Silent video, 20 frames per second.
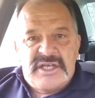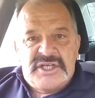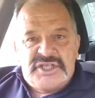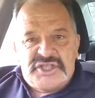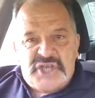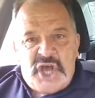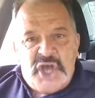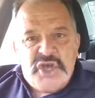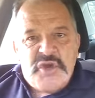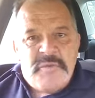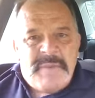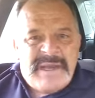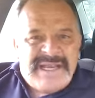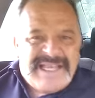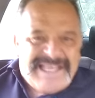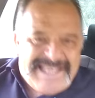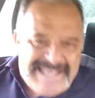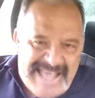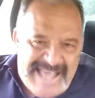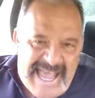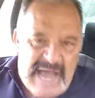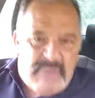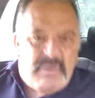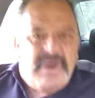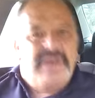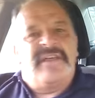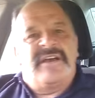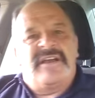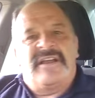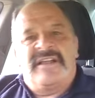So you better get
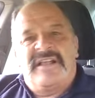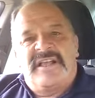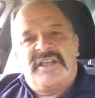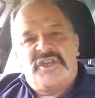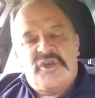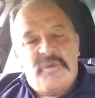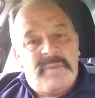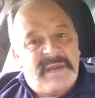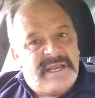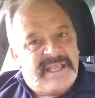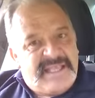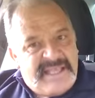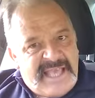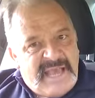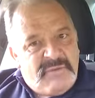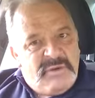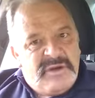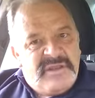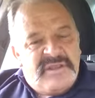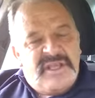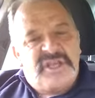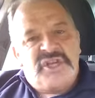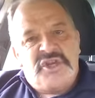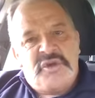with it. You better get with it,